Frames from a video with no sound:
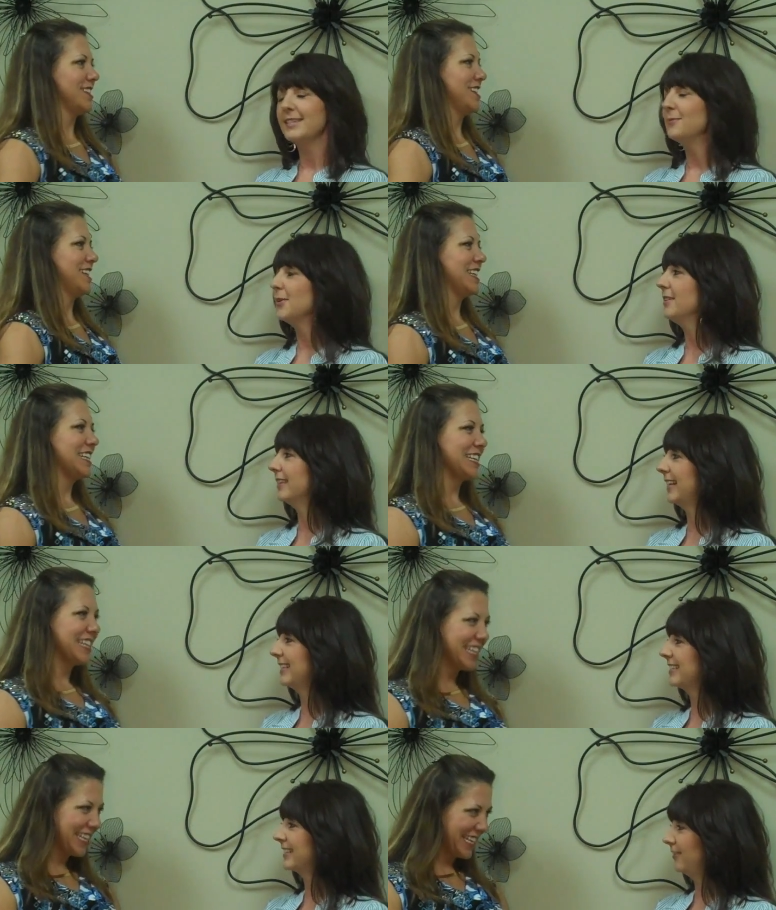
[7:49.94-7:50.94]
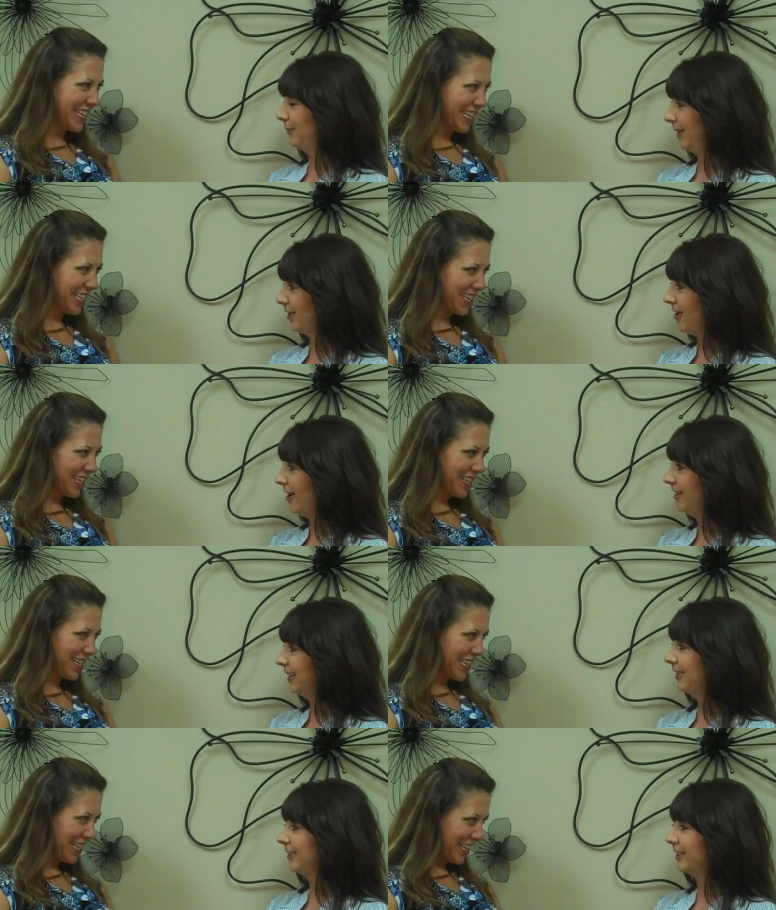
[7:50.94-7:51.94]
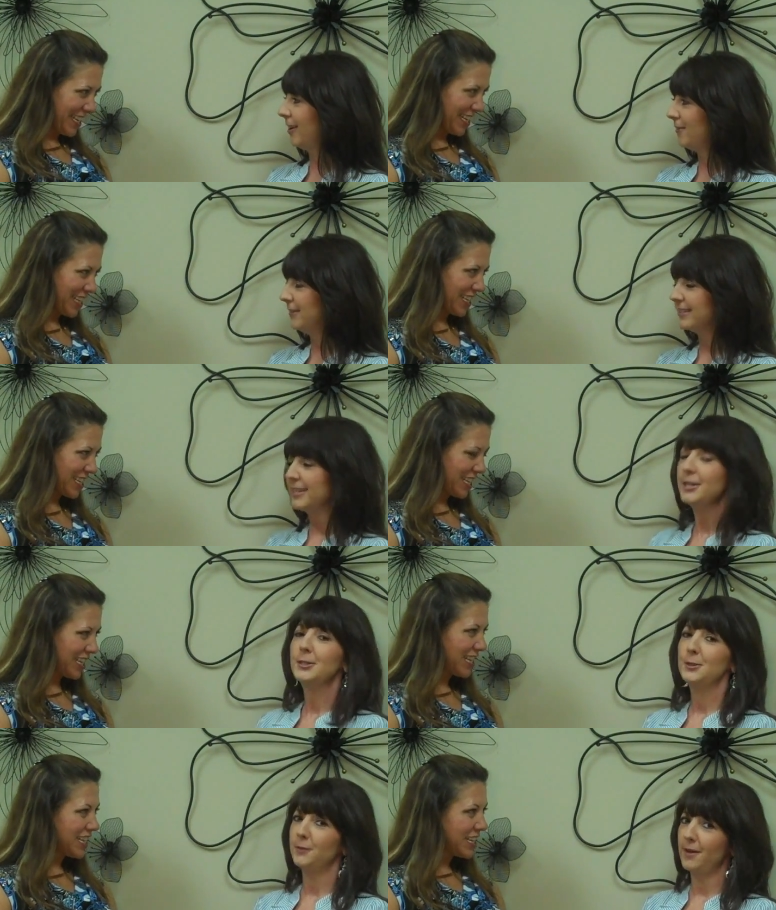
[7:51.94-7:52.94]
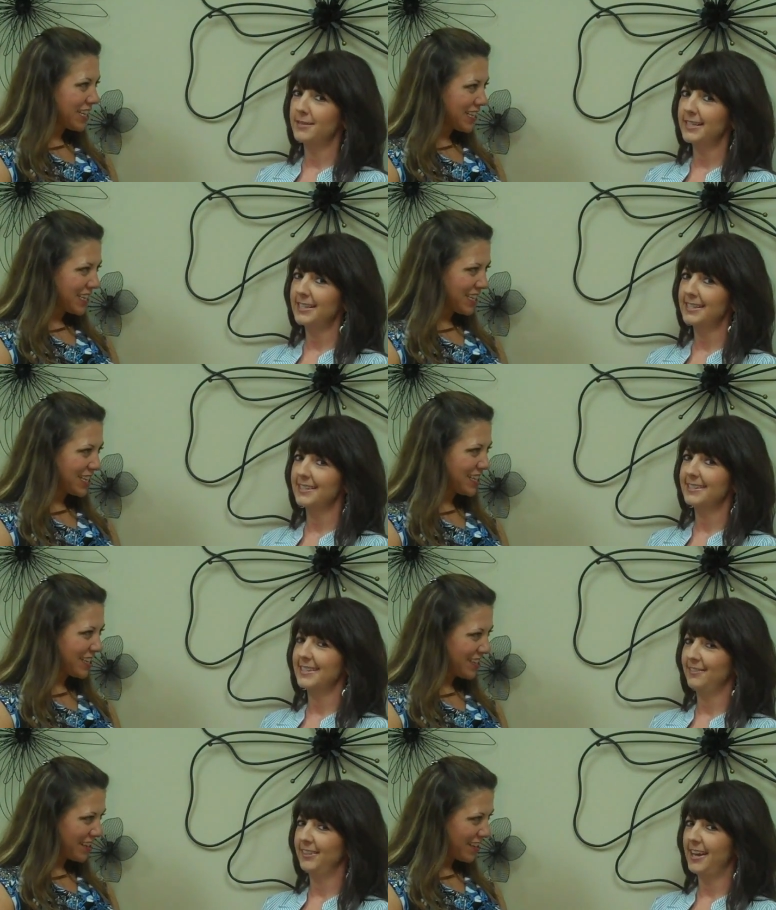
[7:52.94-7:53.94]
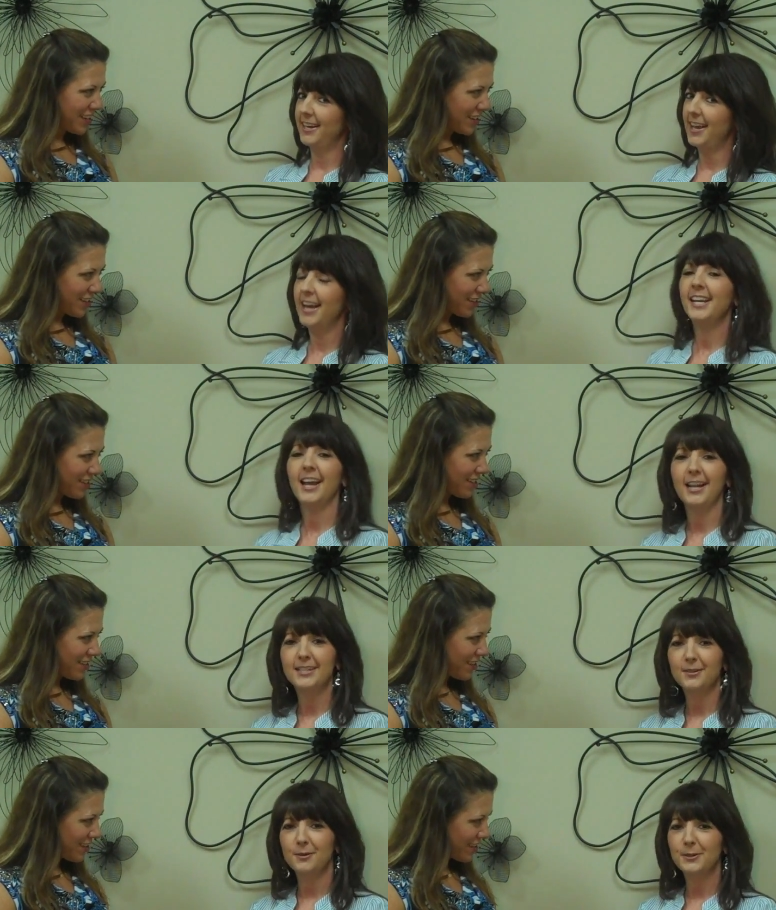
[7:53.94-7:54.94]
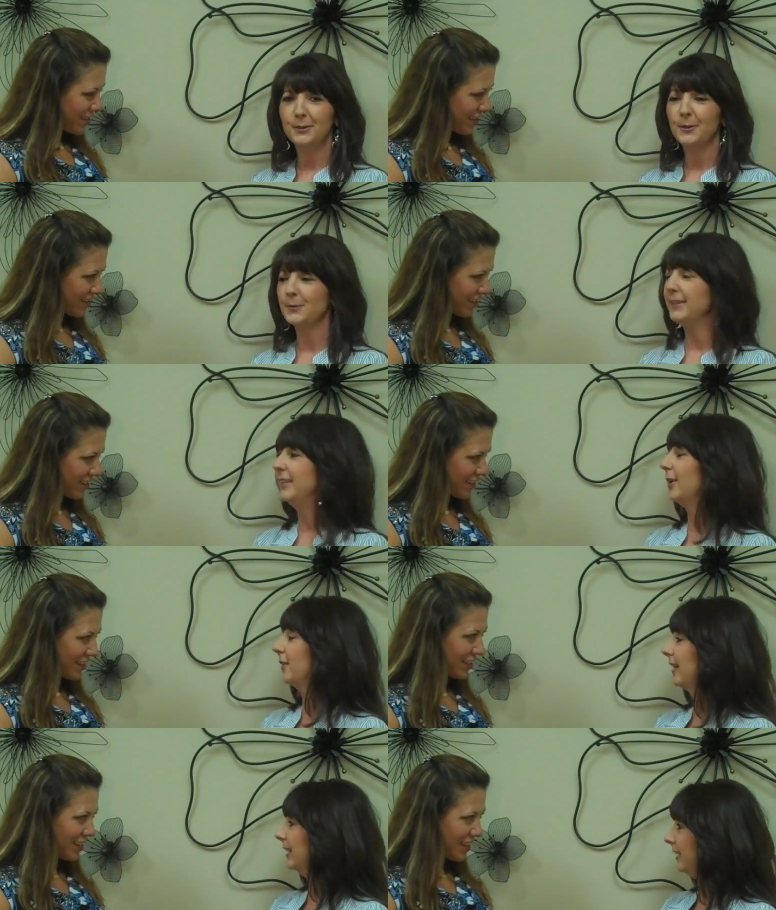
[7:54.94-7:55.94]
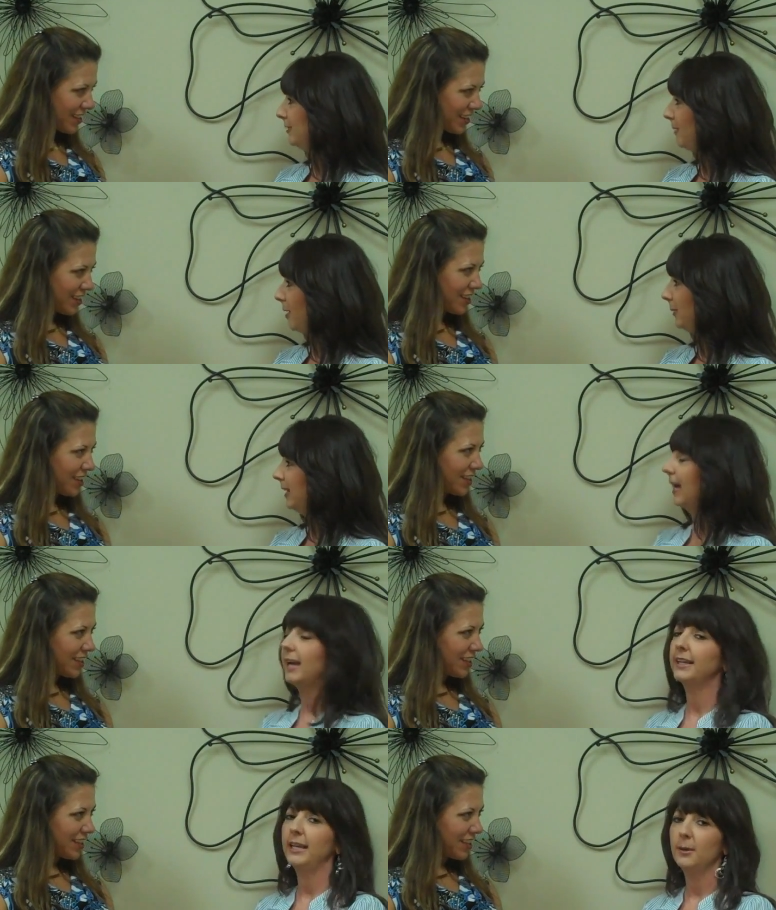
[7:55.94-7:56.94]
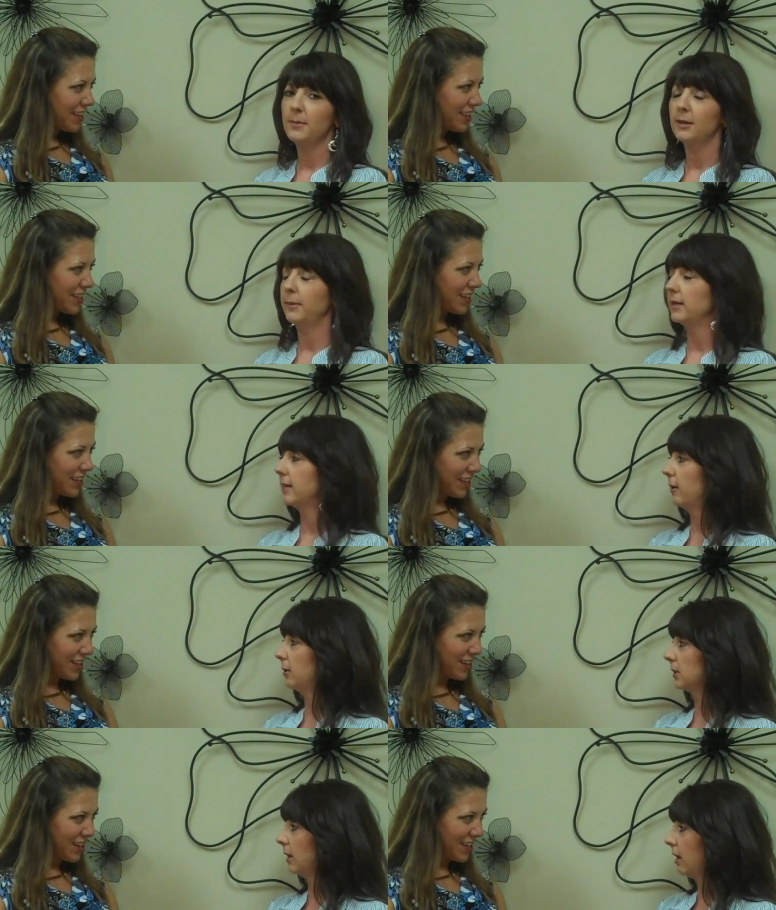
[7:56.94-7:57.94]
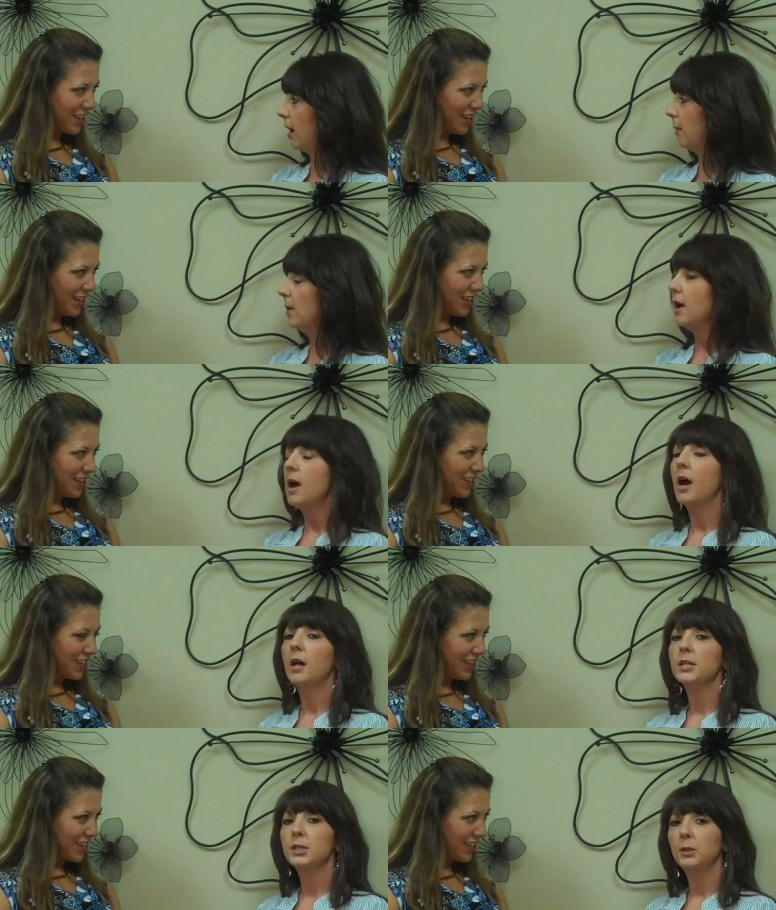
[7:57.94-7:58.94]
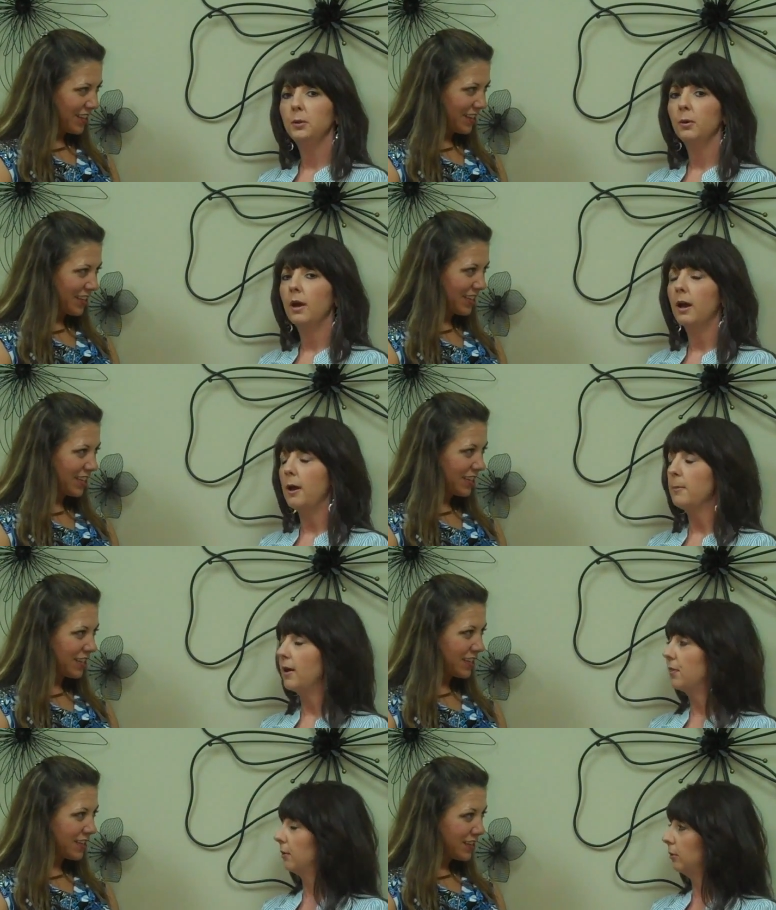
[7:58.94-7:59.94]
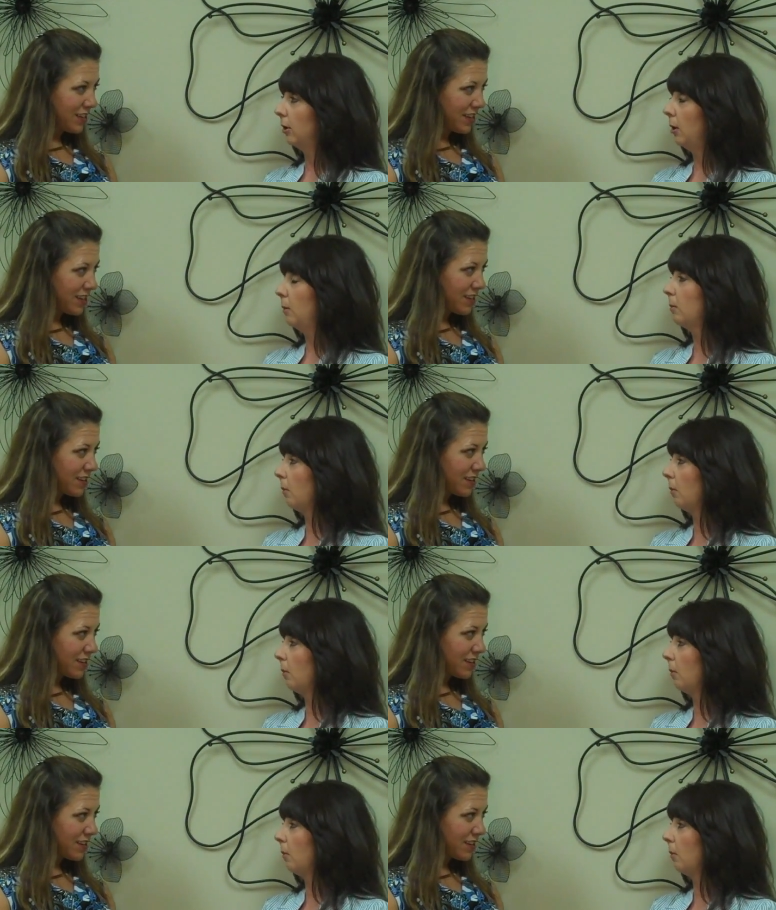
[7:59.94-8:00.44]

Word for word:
Speaker 1: simple. They can just give me a call here at the office, 256 799-9003, or they can email me at kim at amandahoward.com. I'll do um, a thorough